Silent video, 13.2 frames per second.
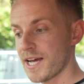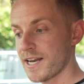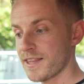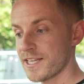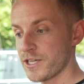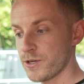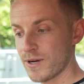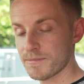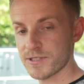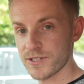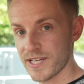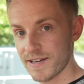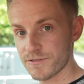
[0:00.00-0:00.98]
And I think you
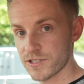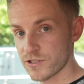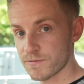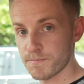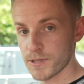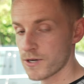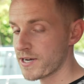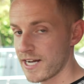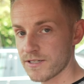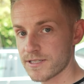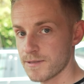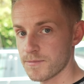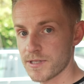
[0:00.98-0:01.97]
absolutely have to just block
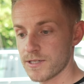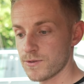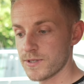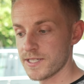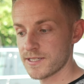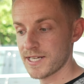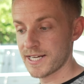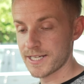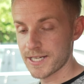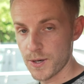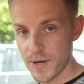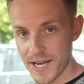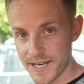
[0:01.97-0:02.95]
out some of the noise and
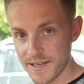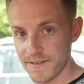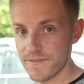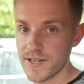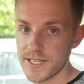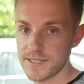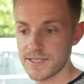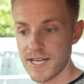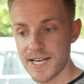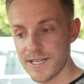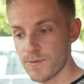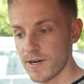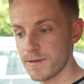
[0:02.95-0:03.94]
go ahead and invest
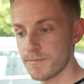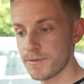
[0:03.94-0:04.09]
anyway,